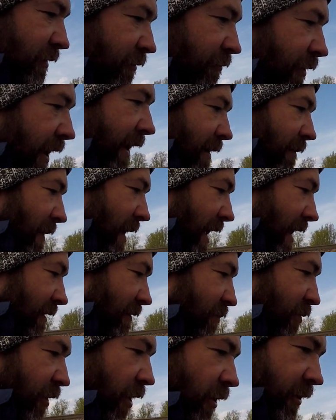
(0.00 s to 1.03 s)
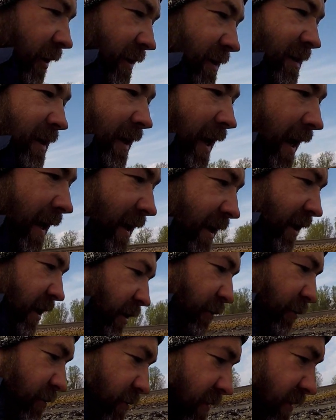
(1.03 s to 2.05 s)
recommend products that I
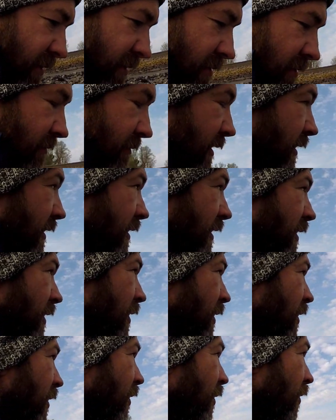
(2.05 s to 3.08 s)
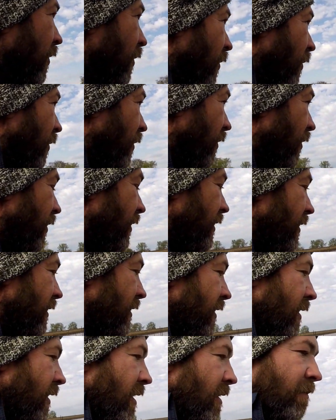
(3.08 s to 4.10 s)
use or
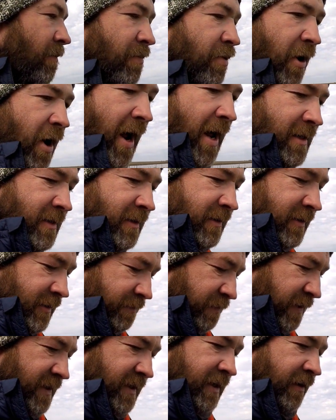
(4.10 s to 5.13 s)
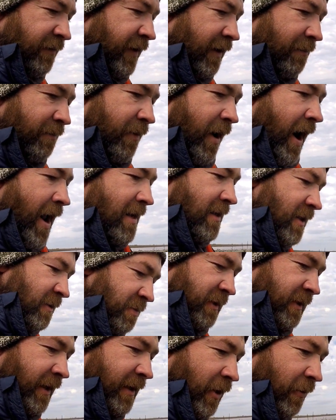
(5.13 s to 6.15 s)
brands, specific brands,
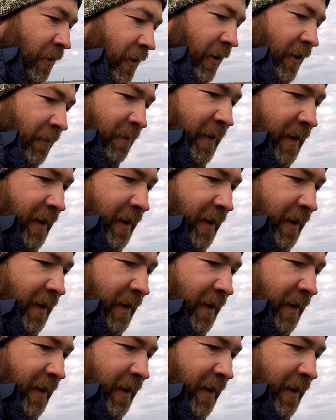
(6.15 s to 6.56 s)
because I know a lot